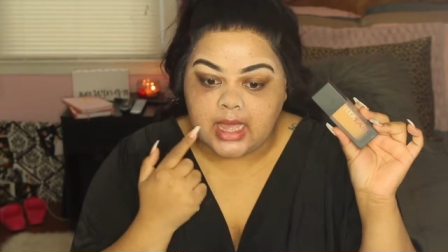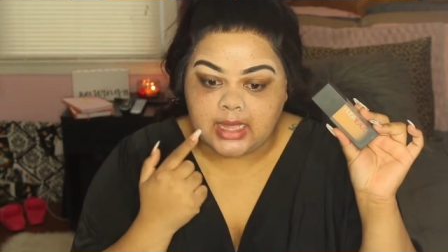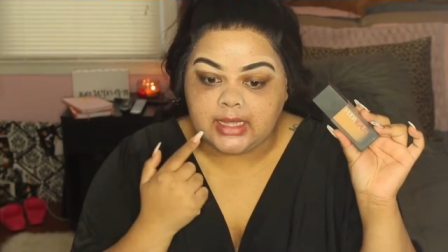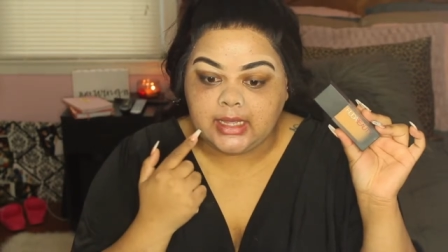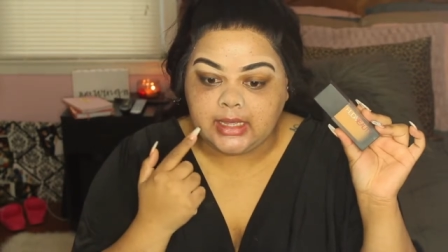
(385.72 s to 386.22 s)

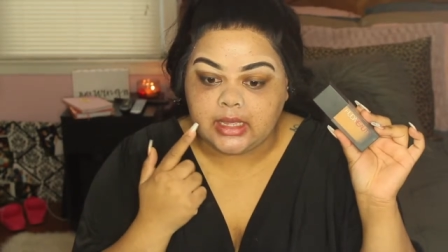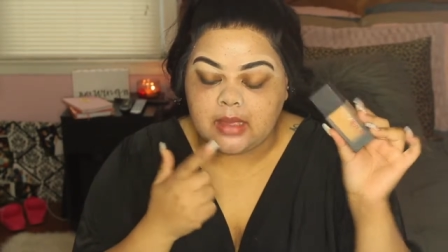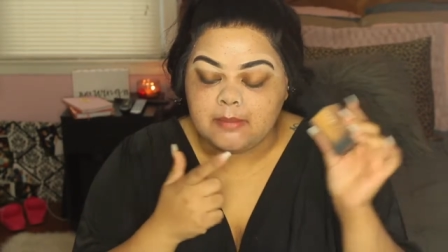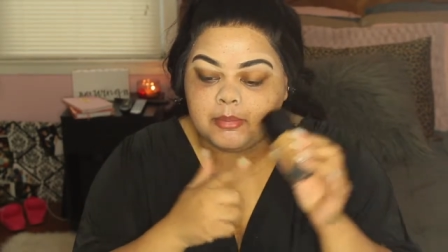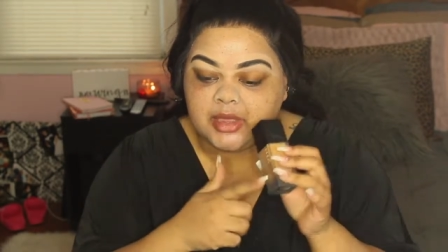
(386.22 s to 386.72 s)
I
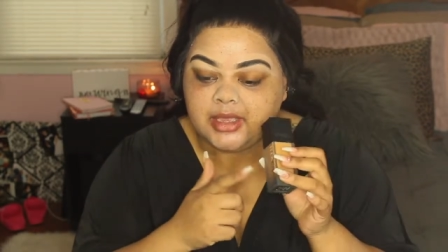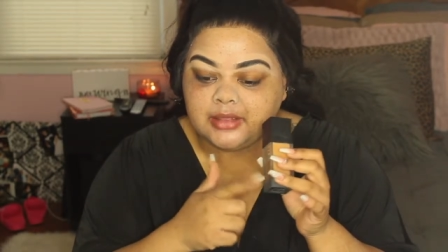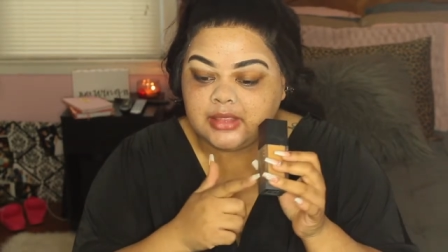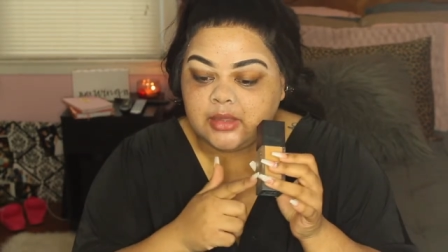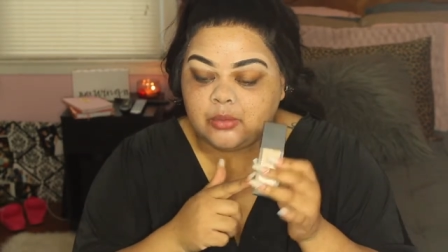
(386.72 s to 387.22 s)
am,
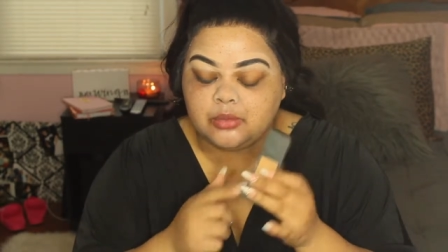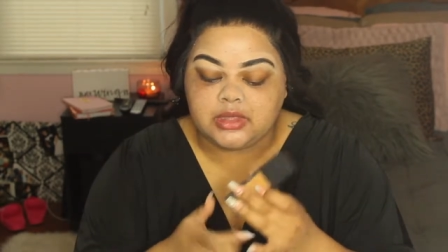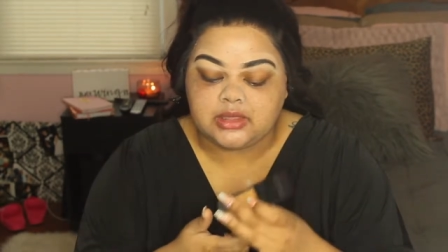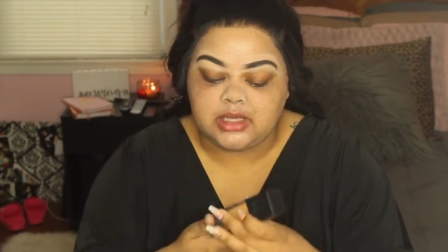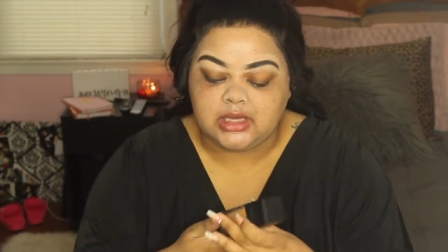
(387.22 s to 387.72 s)
but
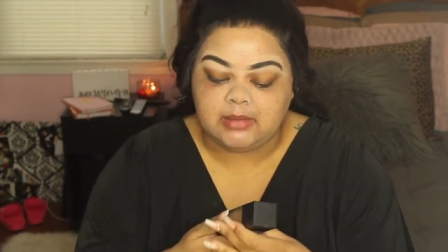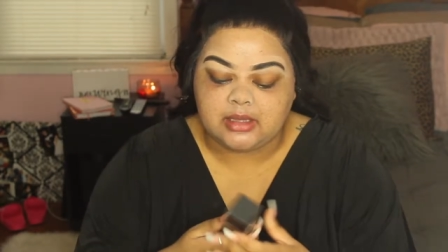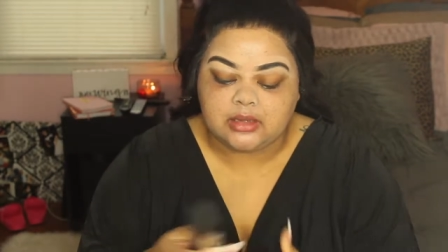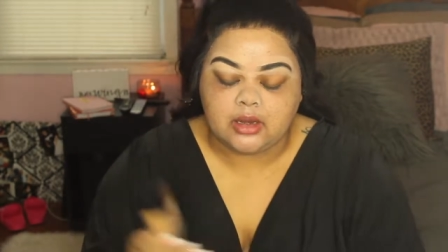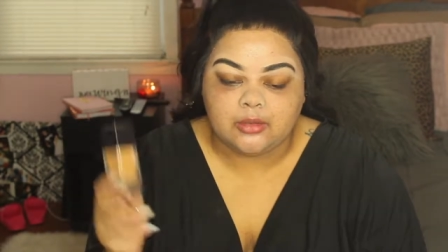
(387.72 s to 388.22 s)
the thing
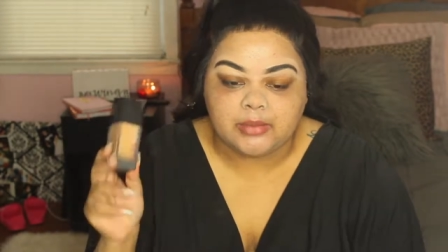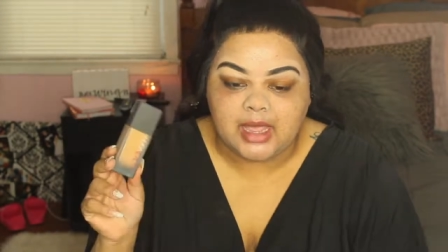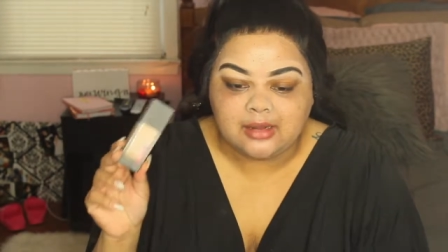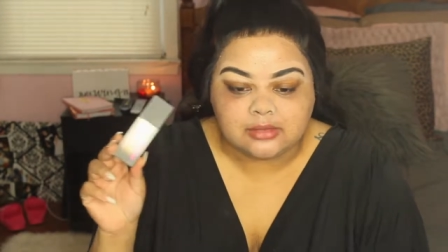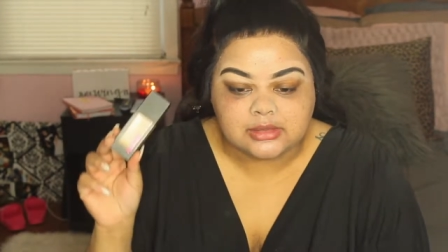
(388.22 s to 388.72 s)
about her
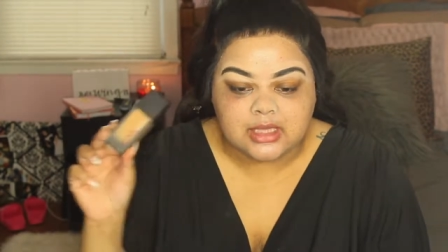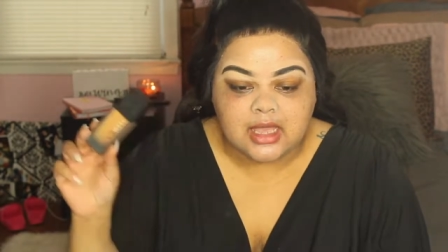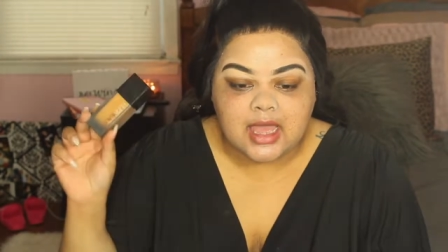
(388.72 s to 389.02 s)
bottles,